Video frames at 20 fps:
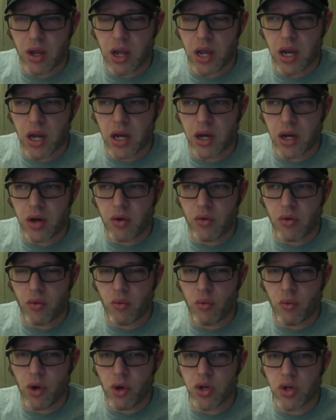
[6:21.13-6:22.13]
and
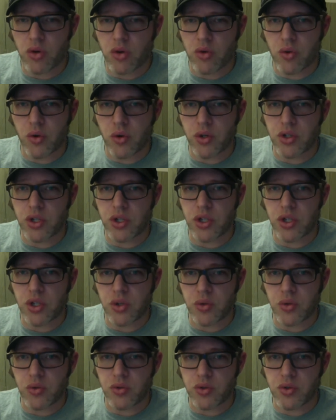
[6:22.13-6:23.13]
what you're going to
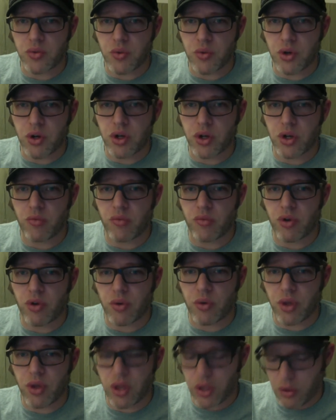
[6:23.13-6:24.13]
use and what you're going to bring
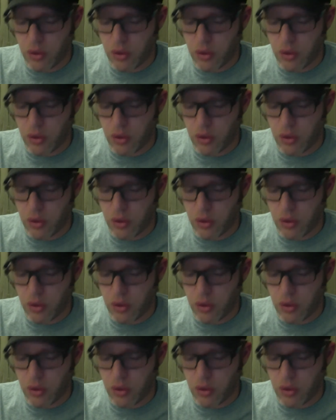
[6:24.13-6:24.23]
with you.